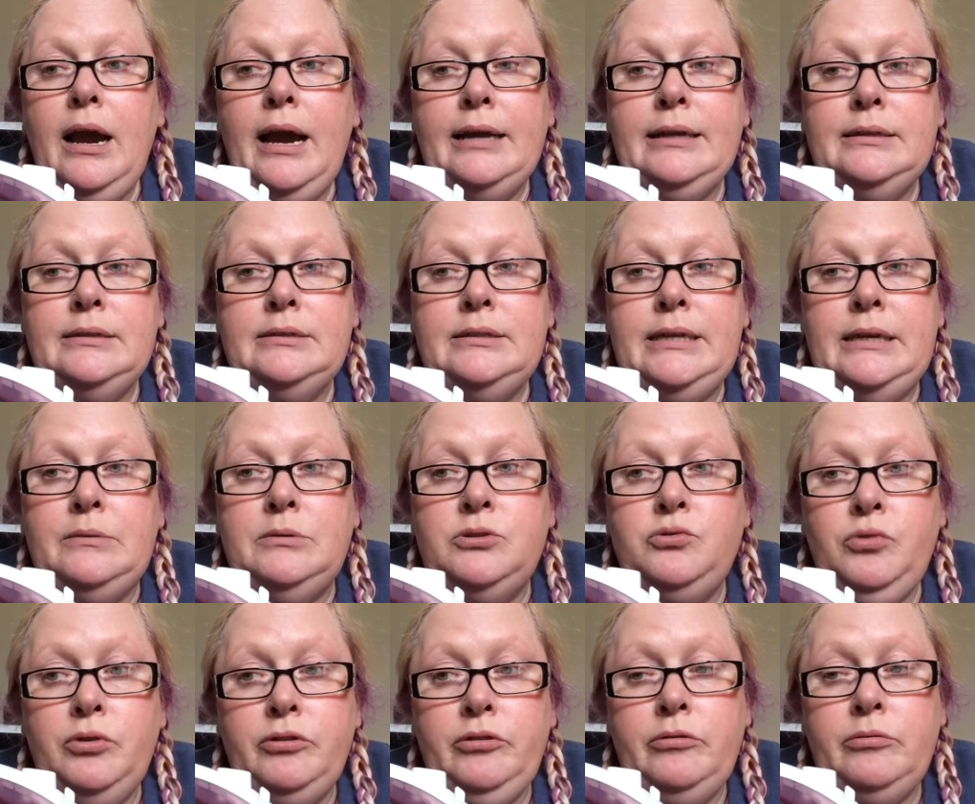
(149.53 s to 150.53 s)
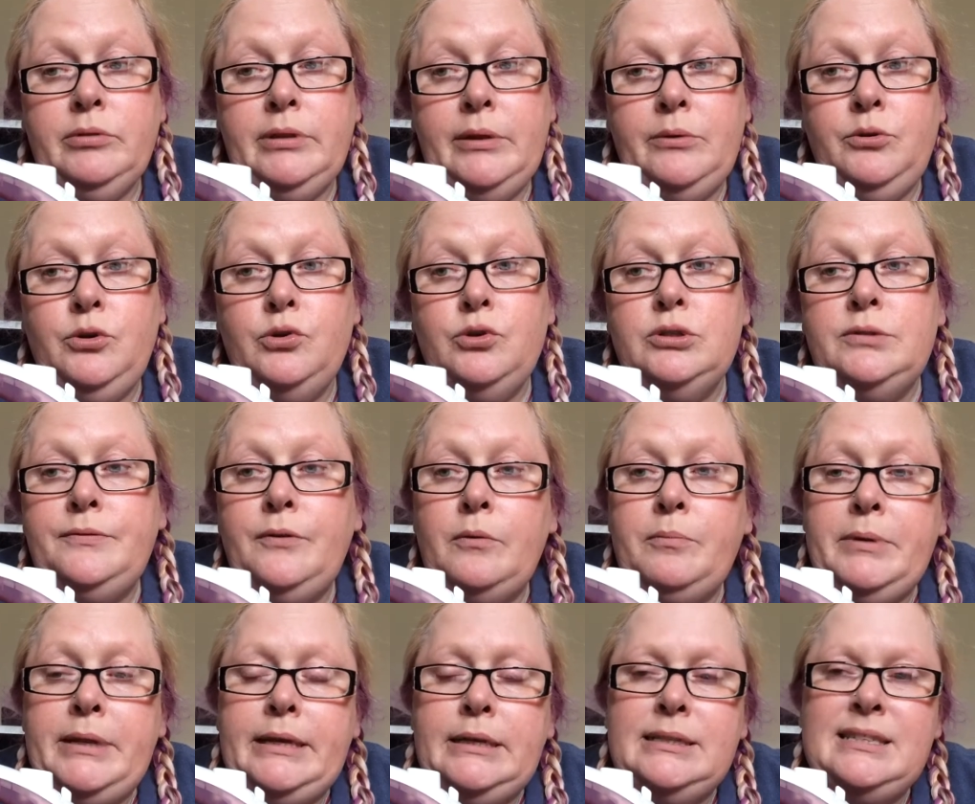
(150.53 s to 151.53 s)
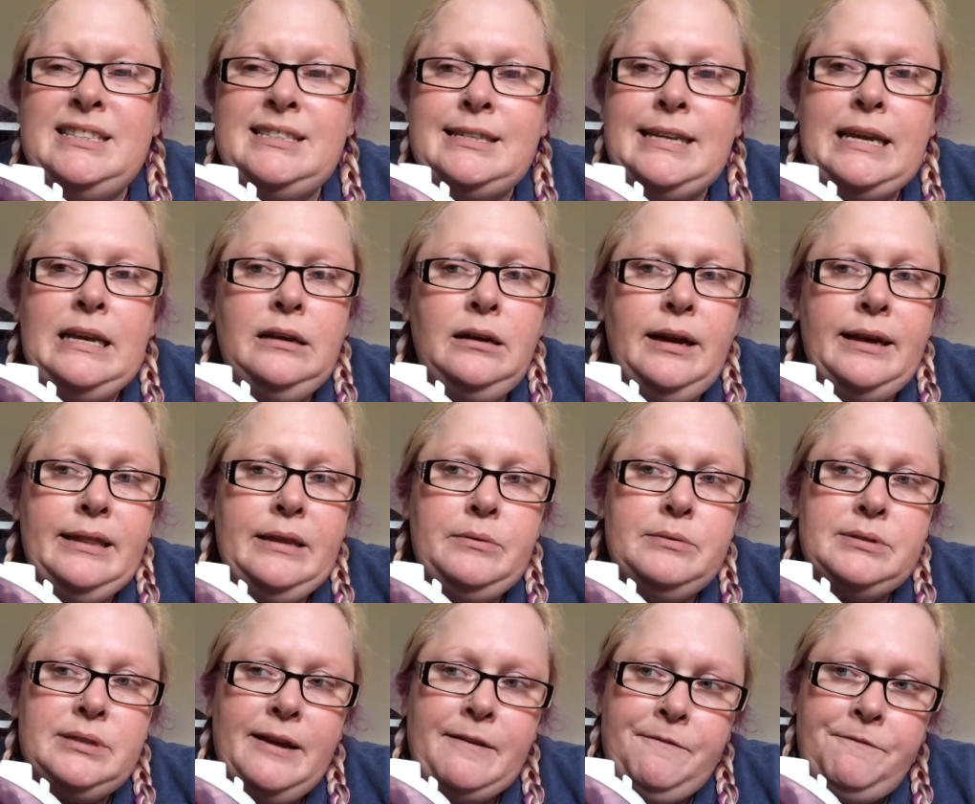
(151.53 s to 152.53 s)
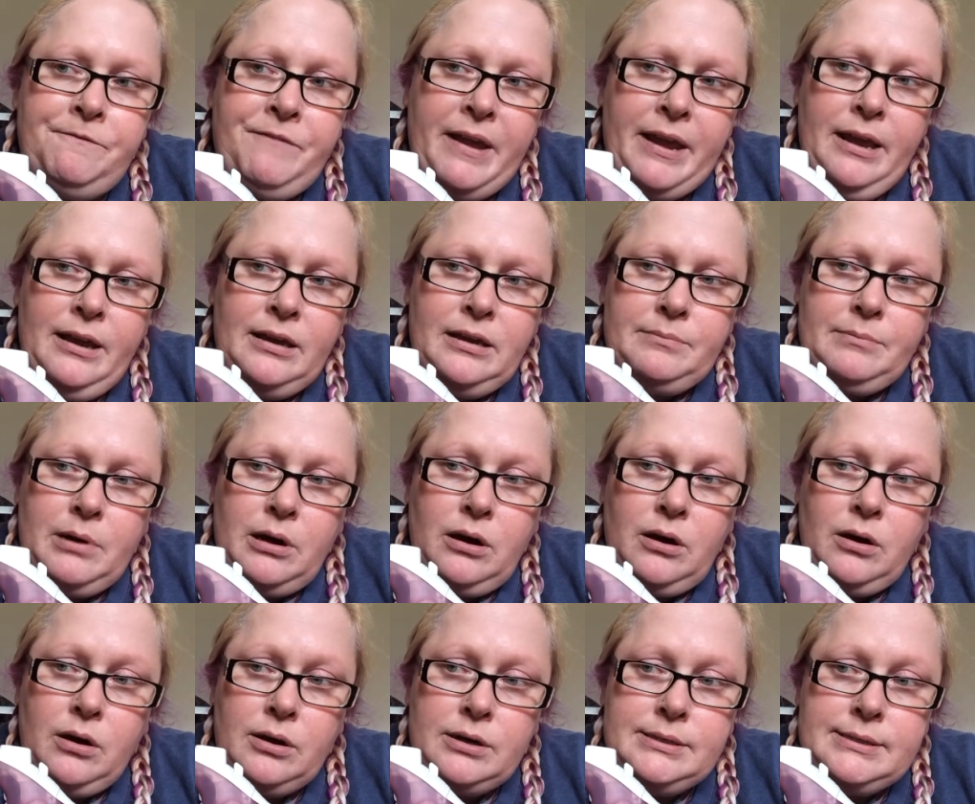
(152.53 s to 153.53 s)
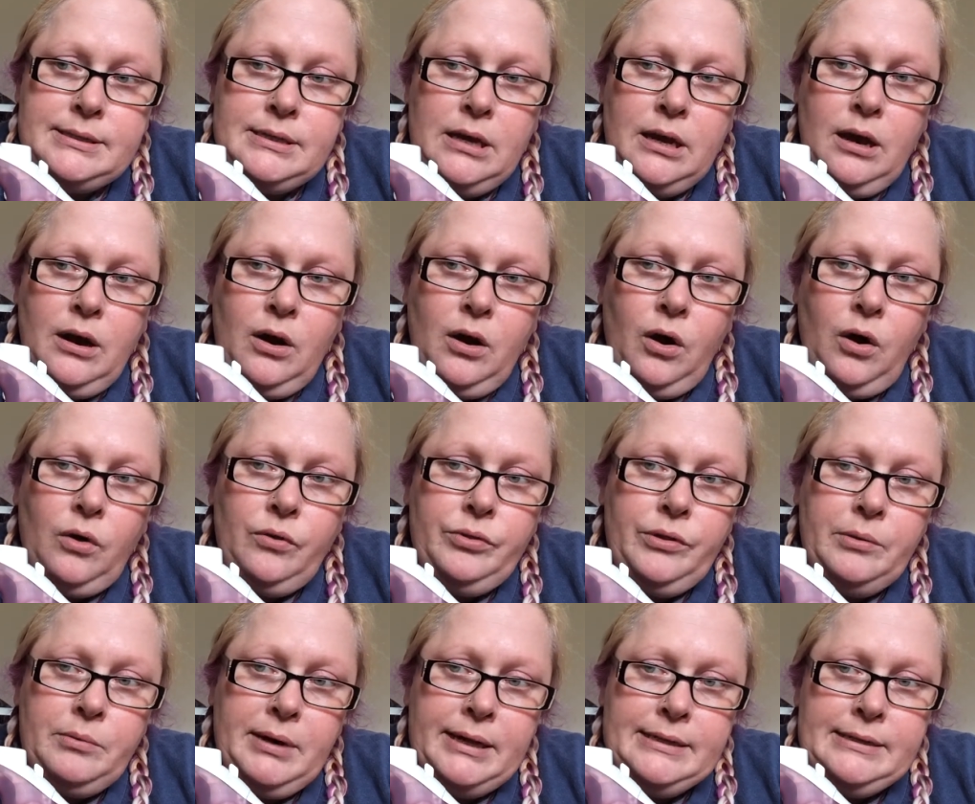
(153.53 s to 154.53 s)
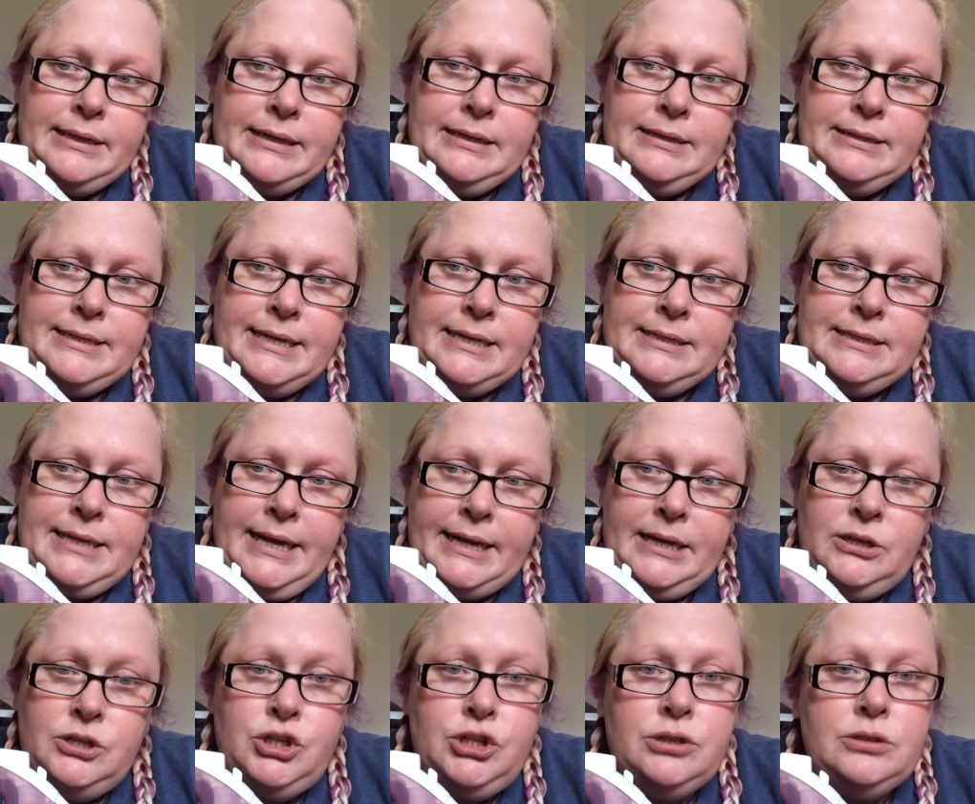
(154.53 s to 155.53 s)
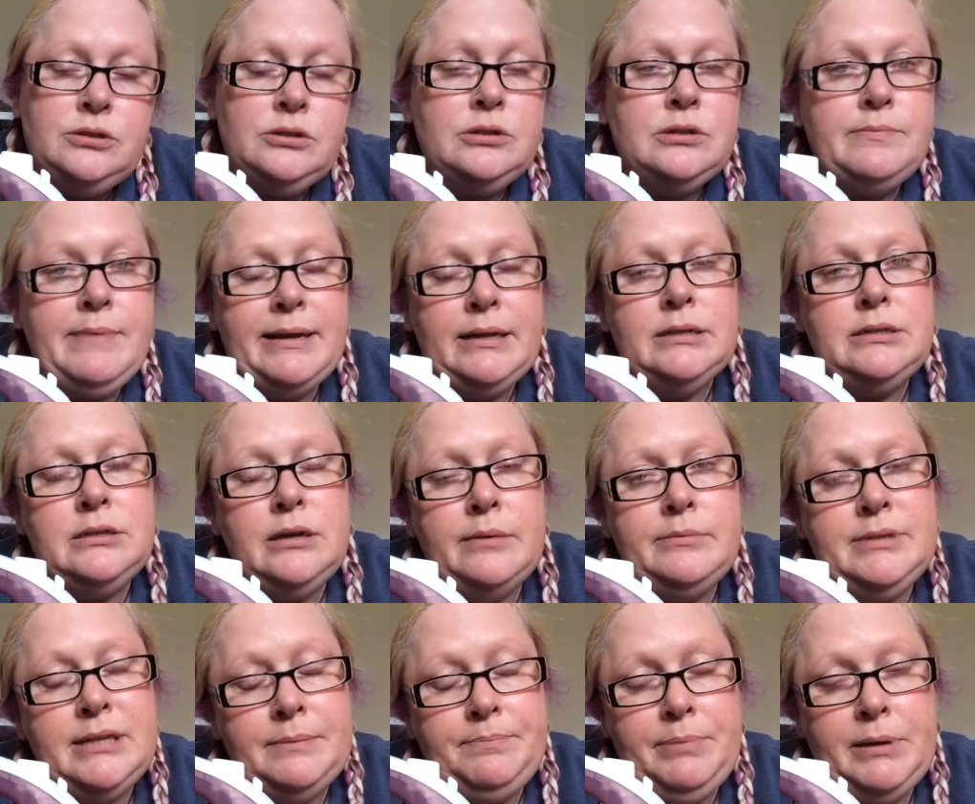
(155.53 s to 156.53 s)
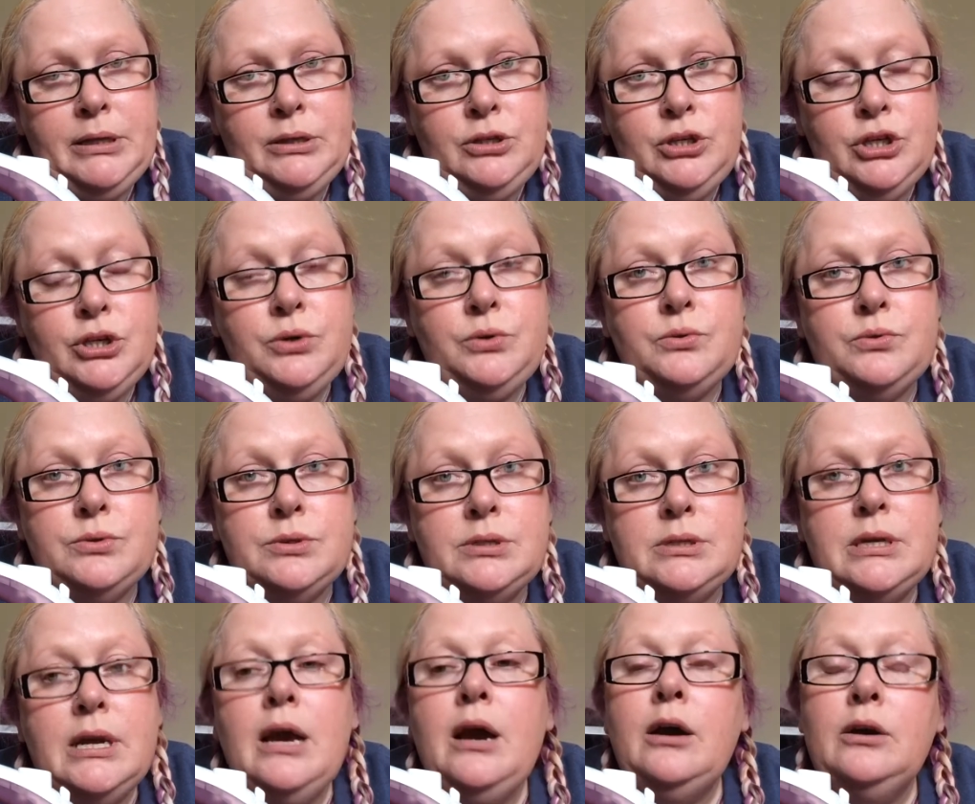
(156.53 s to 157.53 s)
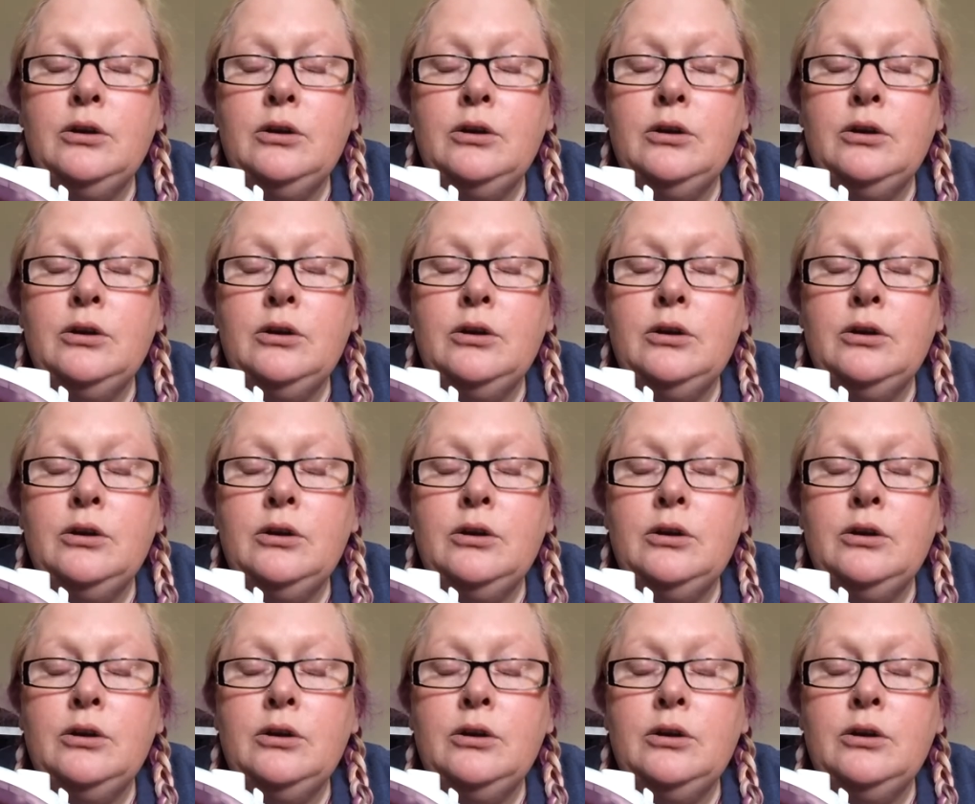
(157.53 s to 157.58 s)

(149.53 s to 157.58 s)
and he was wondering what they're used for, but he could see like there was like finger marks on them, like indentations, because the amount of times they'd been used,